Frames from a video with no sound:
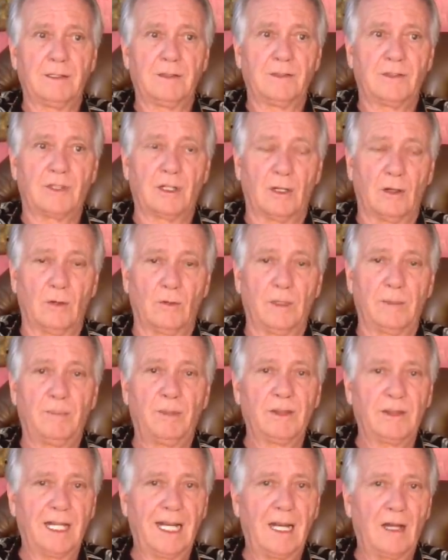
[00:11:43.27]
So we
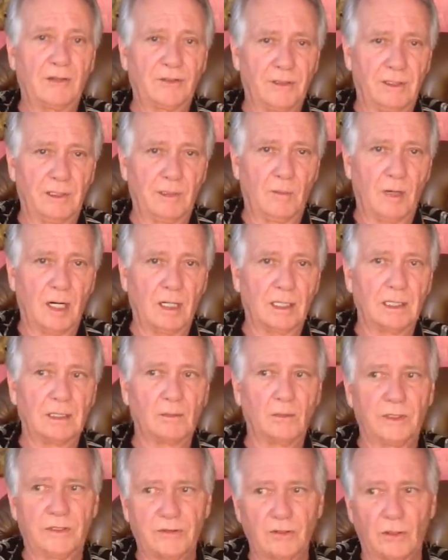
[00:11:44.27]
put the house on the
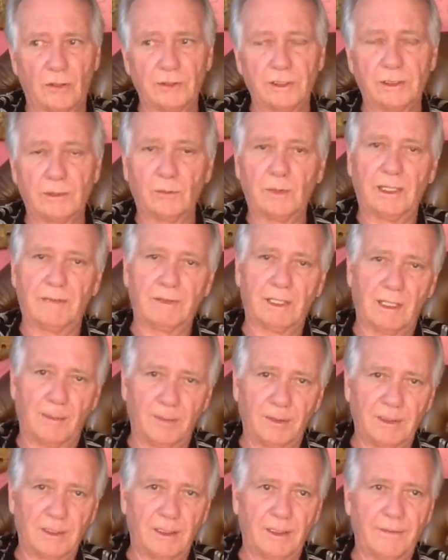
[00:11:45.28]
market, we sold it, we have a
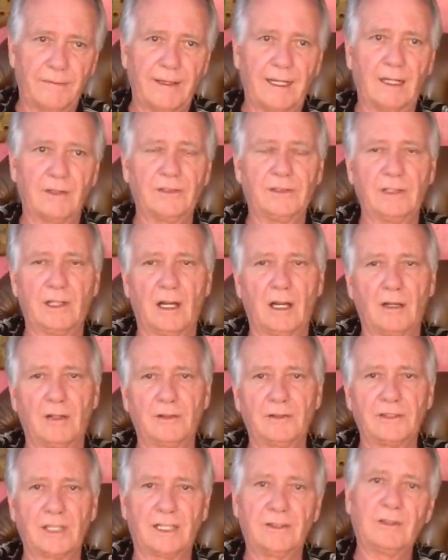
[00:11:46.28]
couple hundred thousand
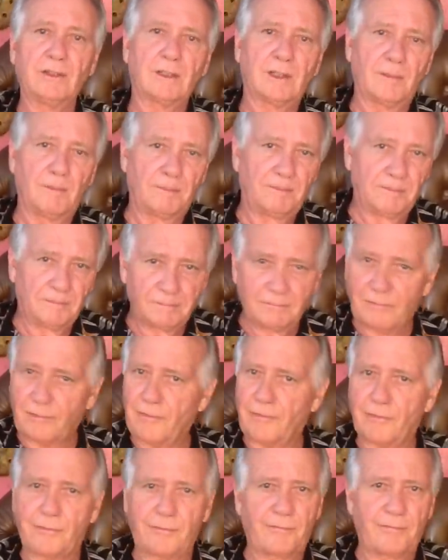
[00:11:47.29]
dollars. I took
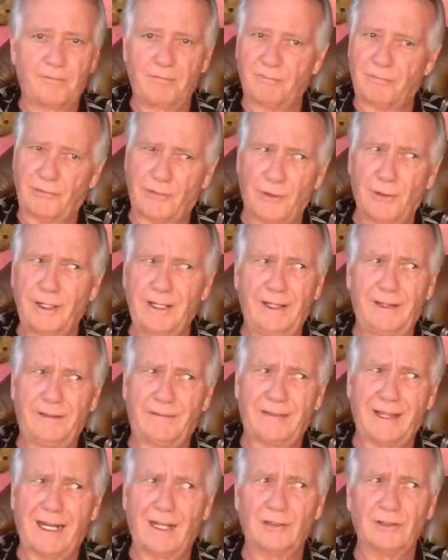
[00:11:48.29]

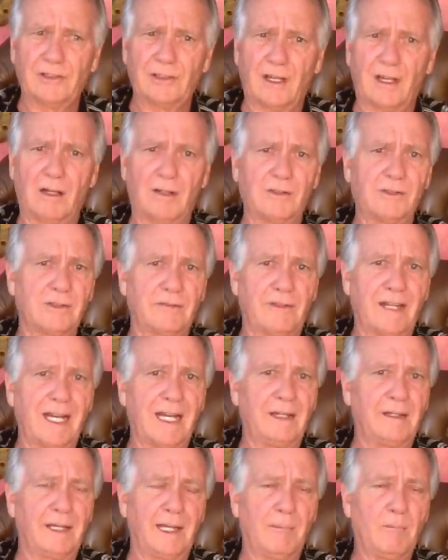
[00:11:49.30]
$30,000 of
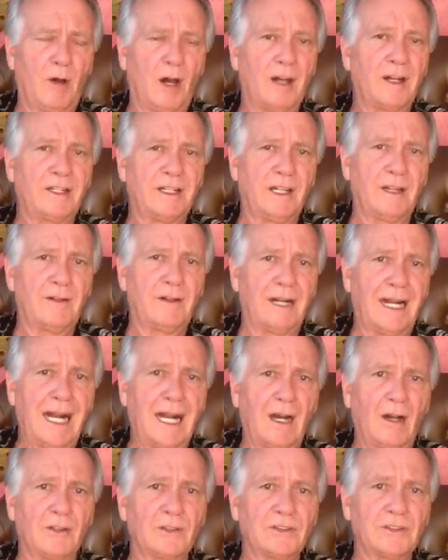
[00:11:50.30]
that and I bought another
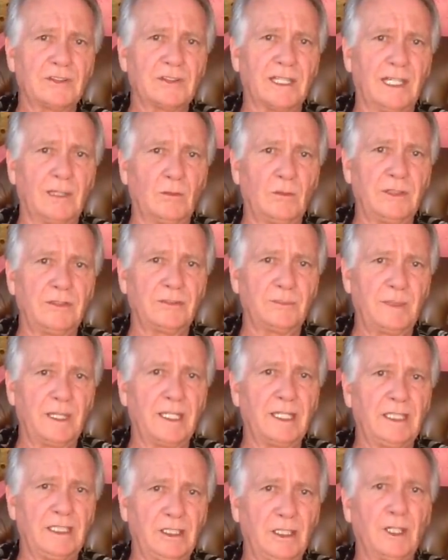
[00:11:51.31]
house, and we
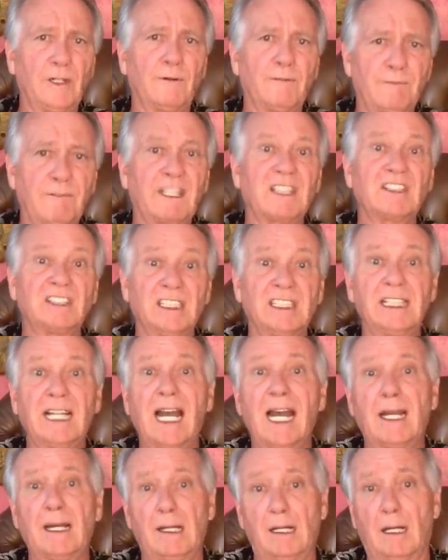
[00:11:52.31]
spent a year fixing
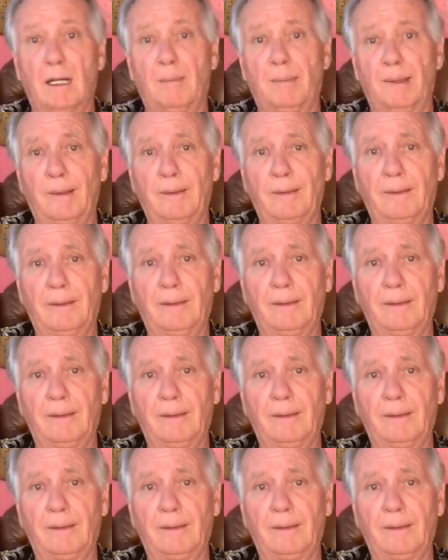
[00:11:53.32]
that up